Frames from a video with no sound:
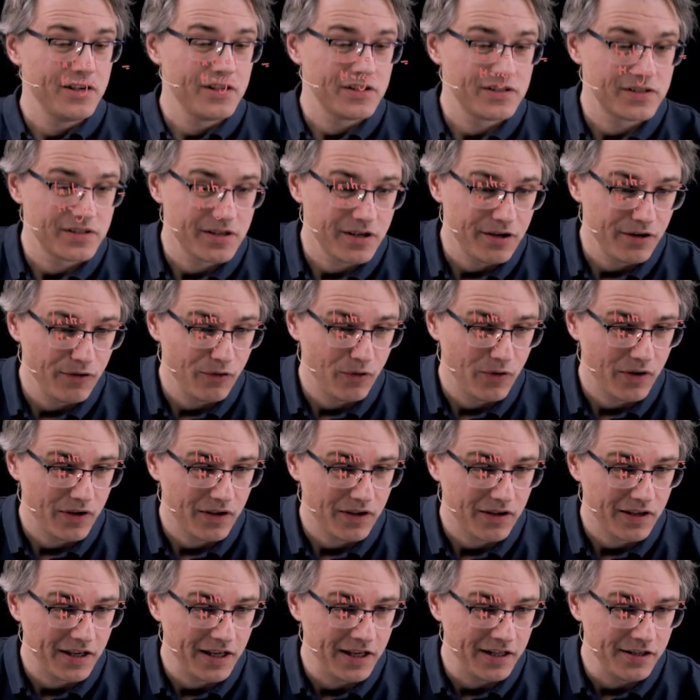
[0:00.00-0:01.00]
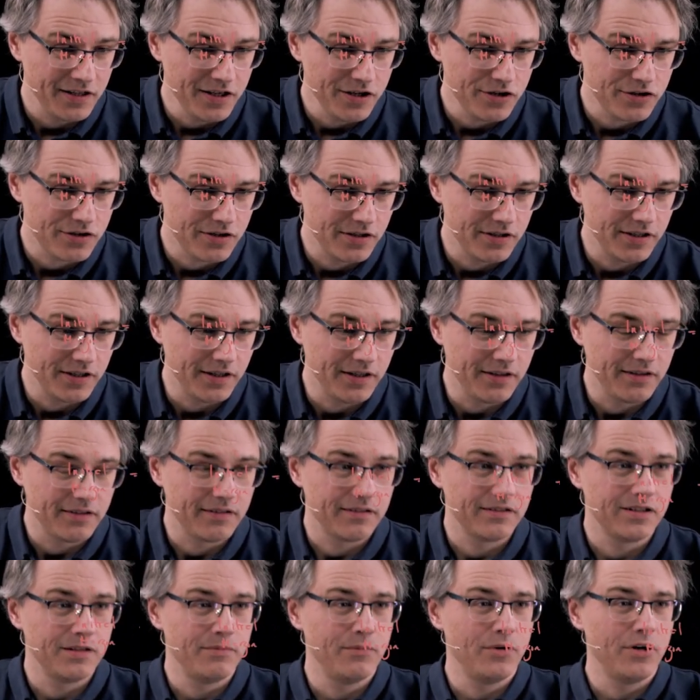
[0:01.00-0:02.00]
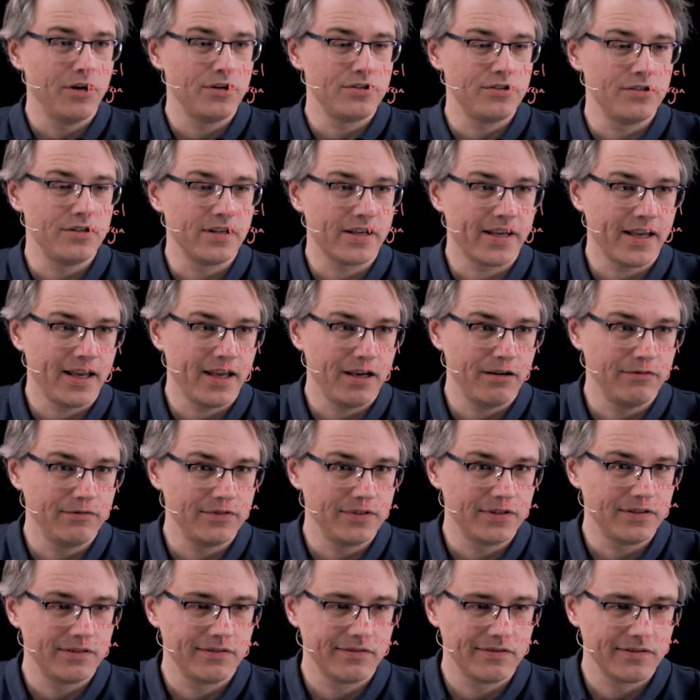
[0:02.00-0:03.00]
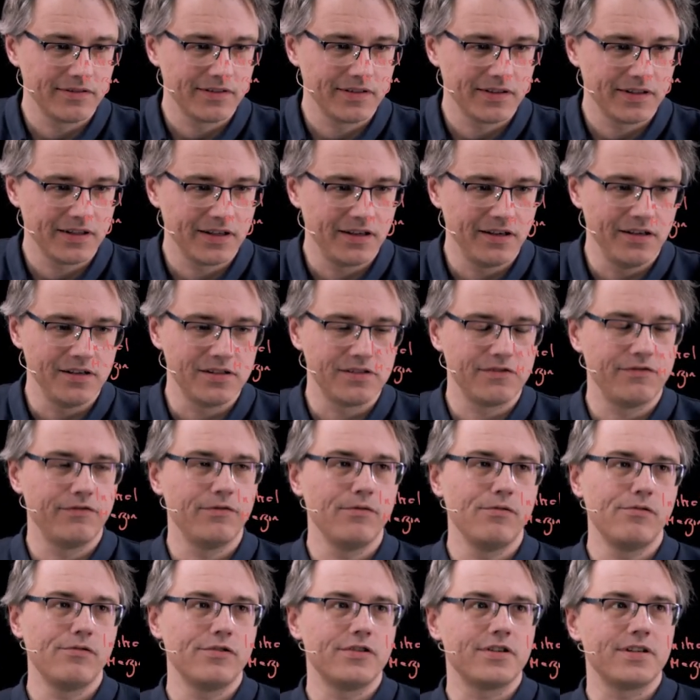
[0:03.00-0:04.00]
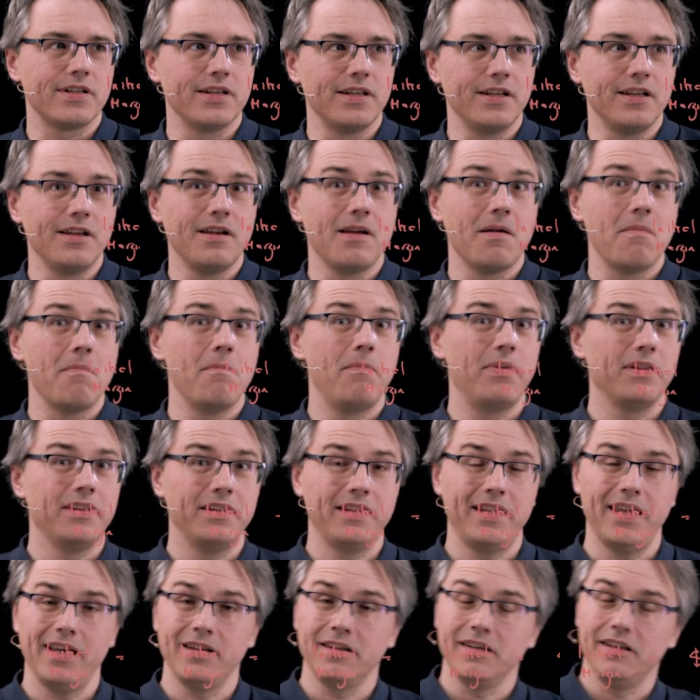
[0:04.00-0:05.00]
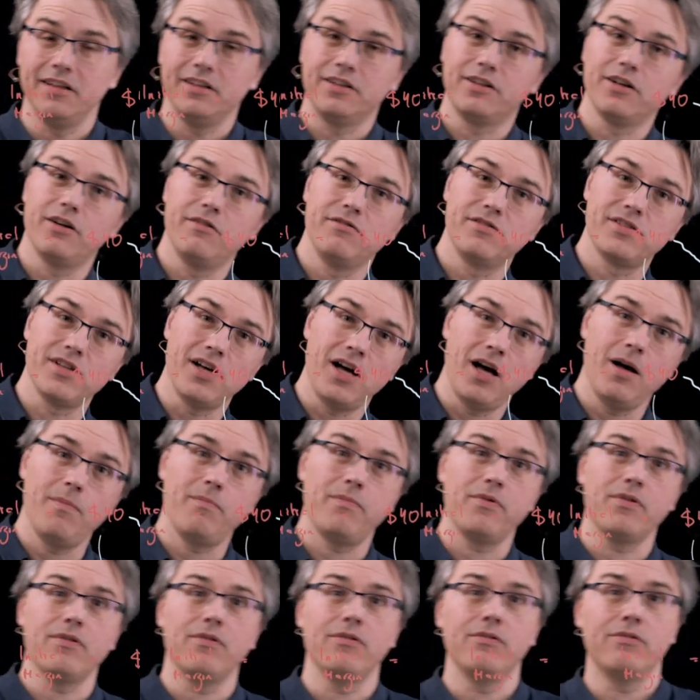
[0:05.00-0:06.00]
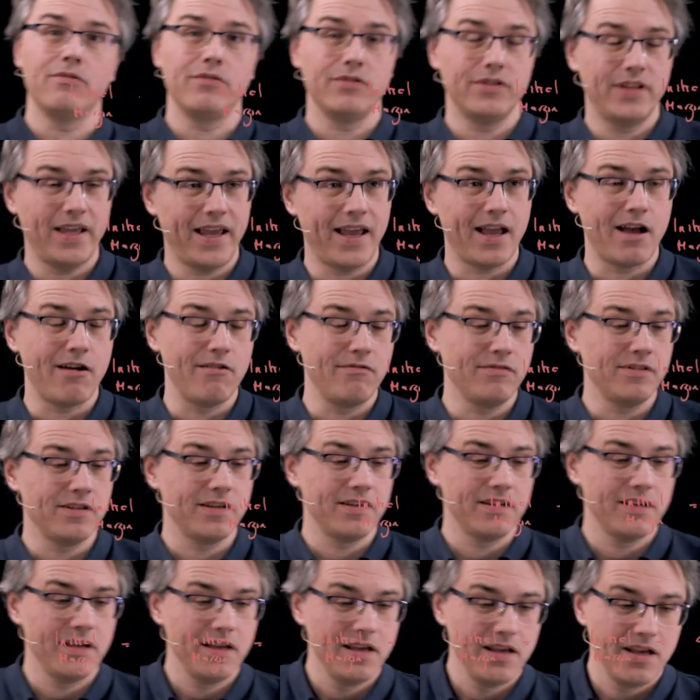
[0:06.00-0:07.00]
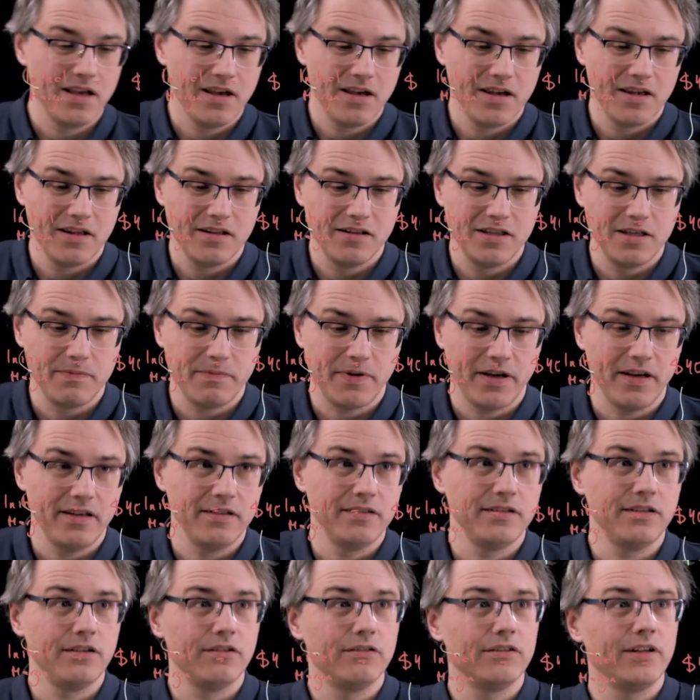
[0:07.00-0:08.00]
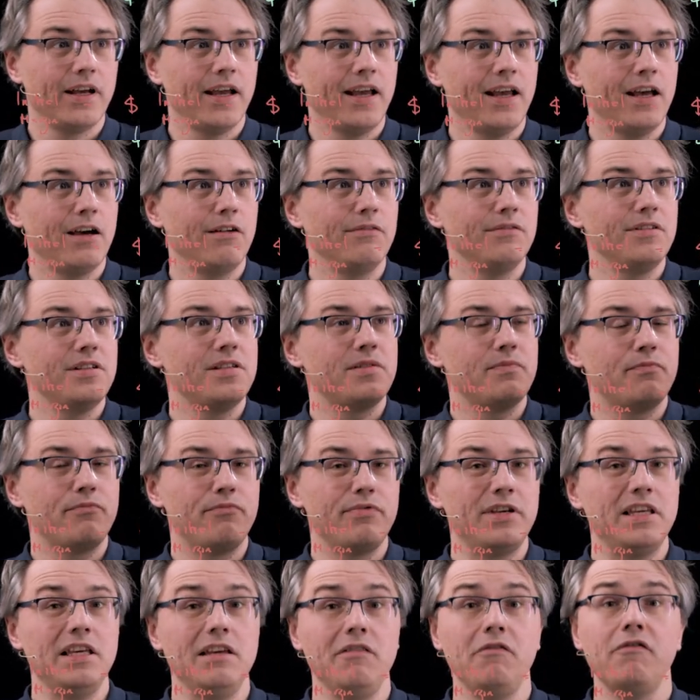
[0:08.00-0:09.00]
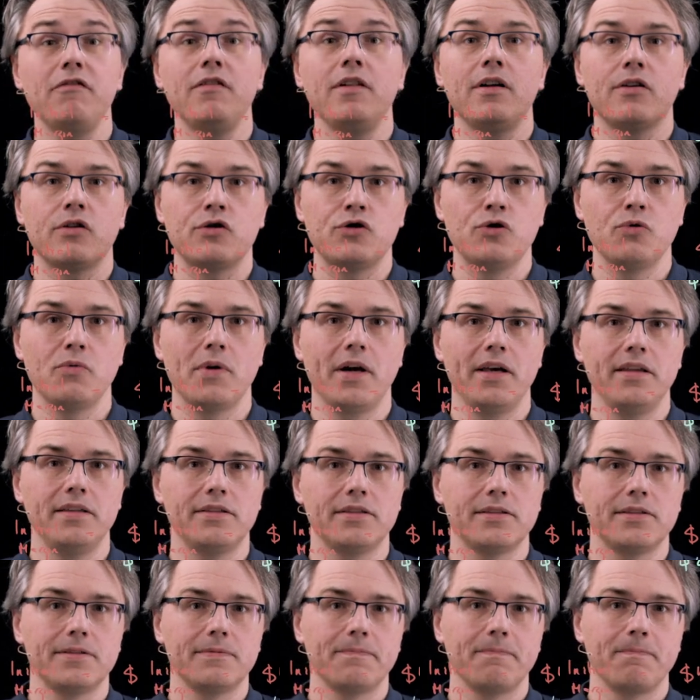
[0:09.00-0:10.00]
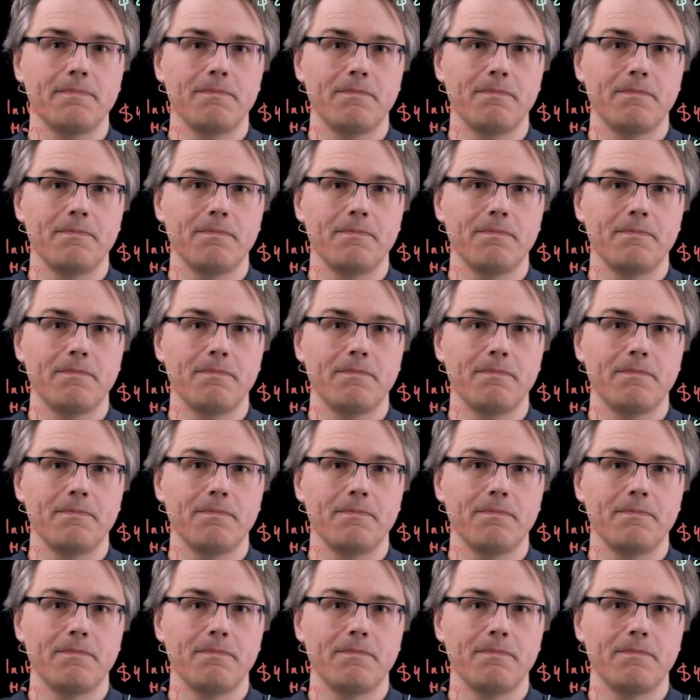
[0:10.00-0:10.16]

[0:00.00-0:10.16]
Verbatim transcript: So initially, the margin account is 40, but then it goes up or down depending on how this P fluctuates.